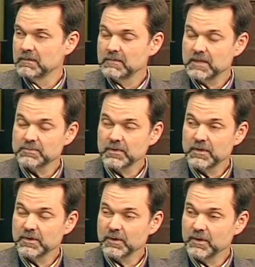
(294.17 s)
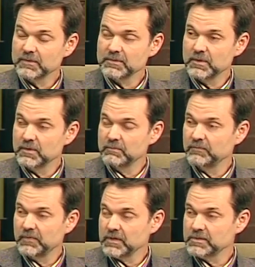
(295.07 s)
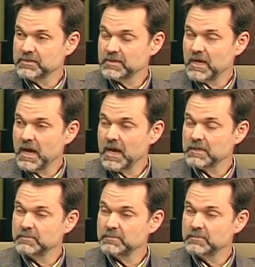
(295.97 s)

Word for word: That's really the only two functions it has,